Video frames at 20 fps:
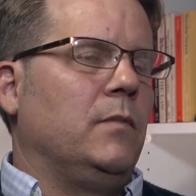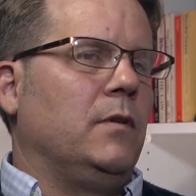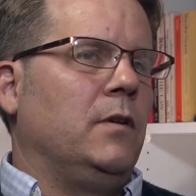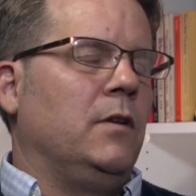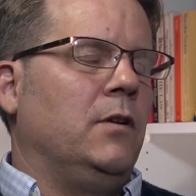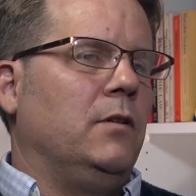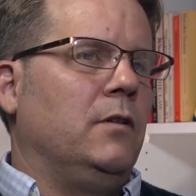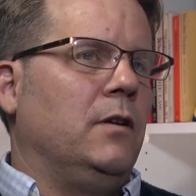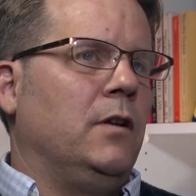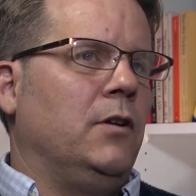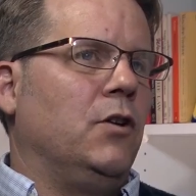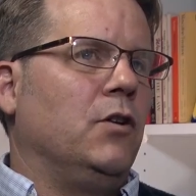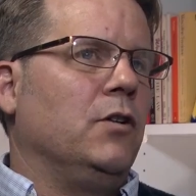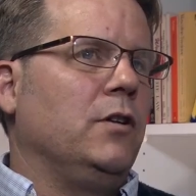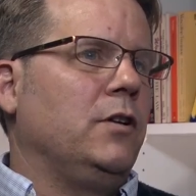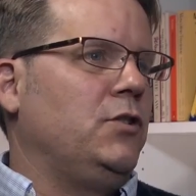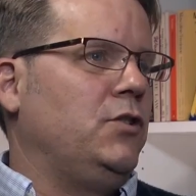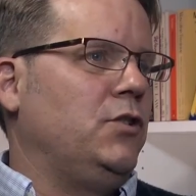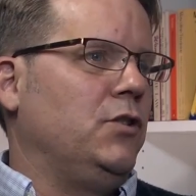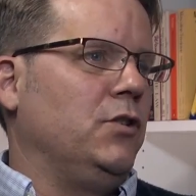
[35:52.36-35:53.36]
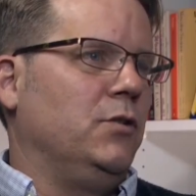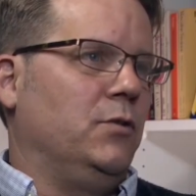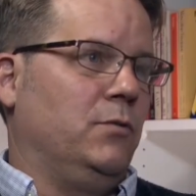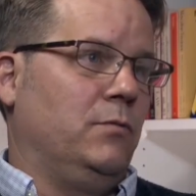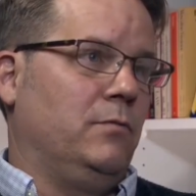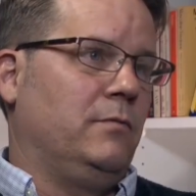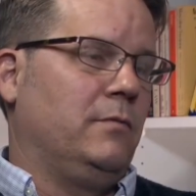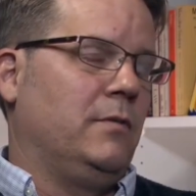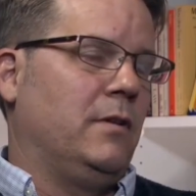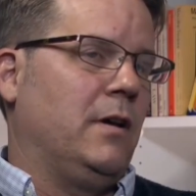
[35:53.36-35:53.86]
In early
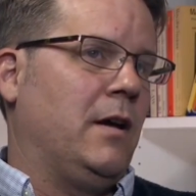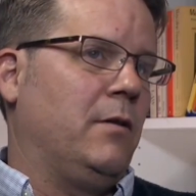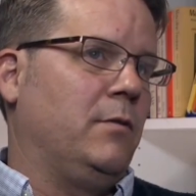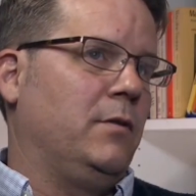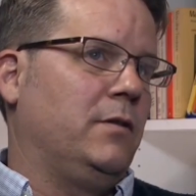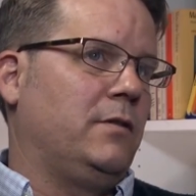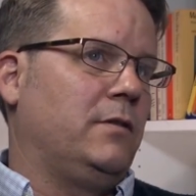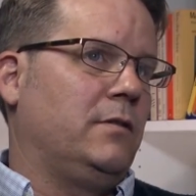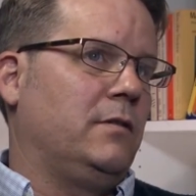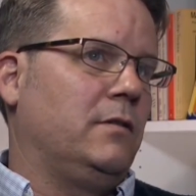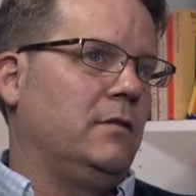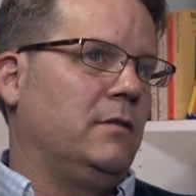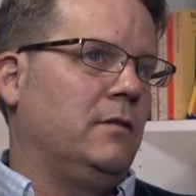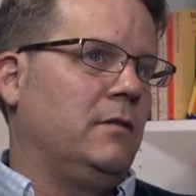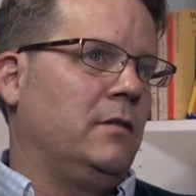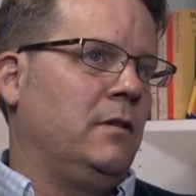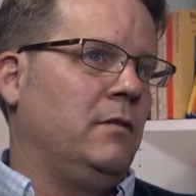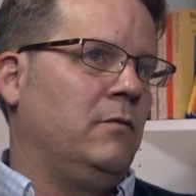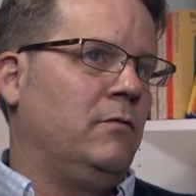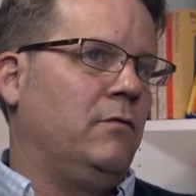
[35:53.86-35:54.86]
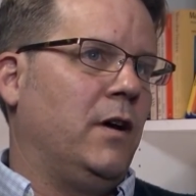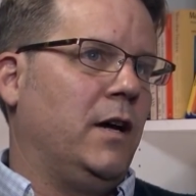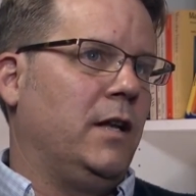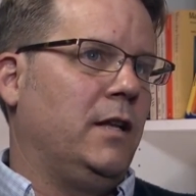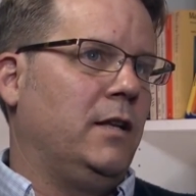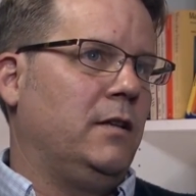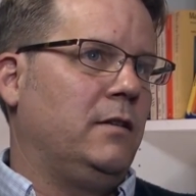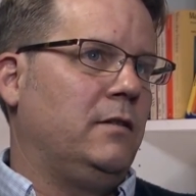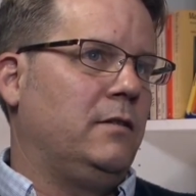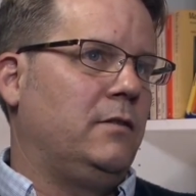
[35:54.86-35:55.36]
June, I was
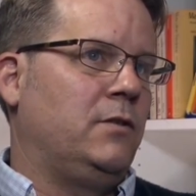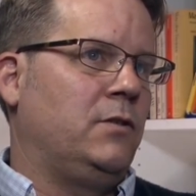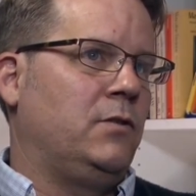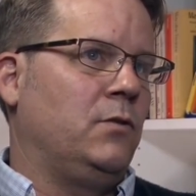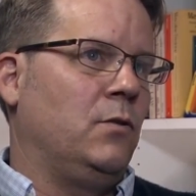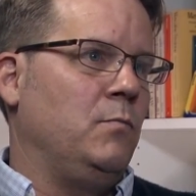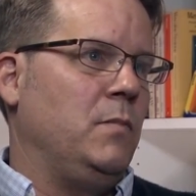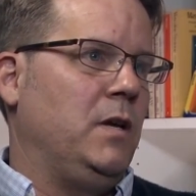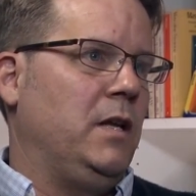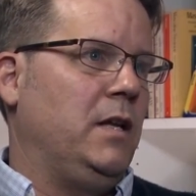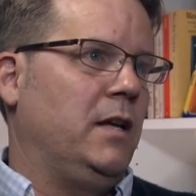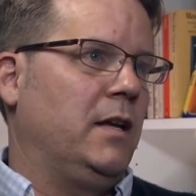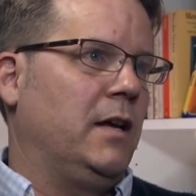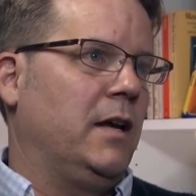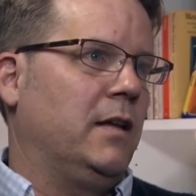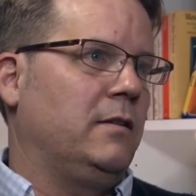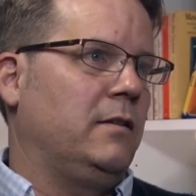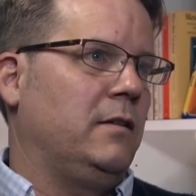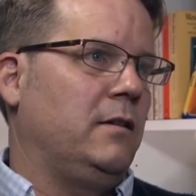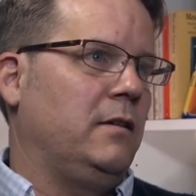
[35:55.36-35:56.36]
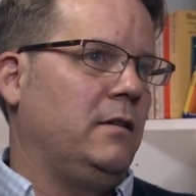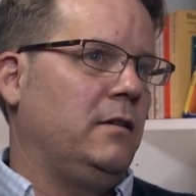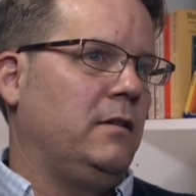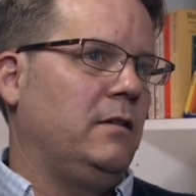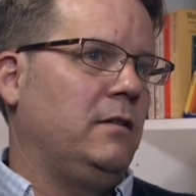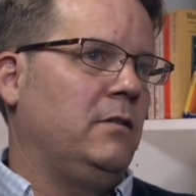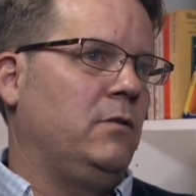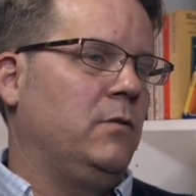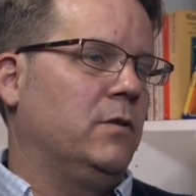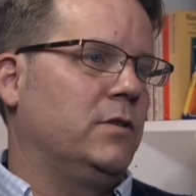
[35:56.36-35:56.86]
invited to a meeting at
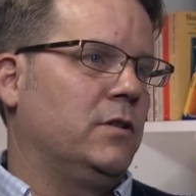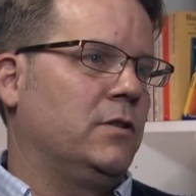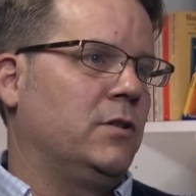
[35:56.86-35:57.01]
the U.S.